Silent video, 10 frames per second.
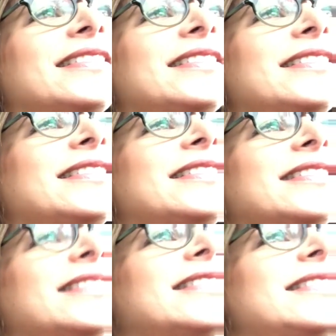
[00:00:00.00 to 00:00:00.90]

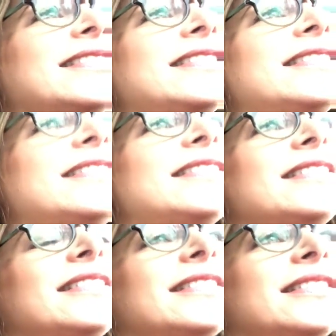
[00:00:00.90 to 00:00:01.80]

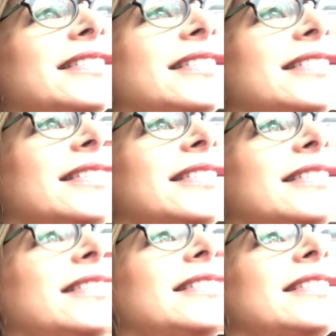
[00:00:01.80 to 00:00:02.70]

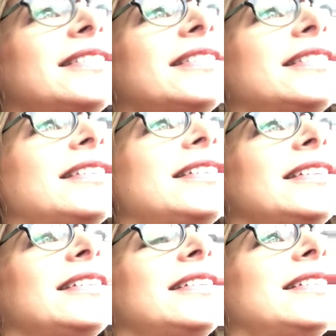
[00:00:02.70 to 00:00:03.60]

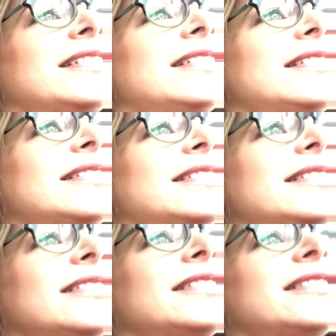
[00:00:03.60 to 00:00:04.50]
The person shown says nothing.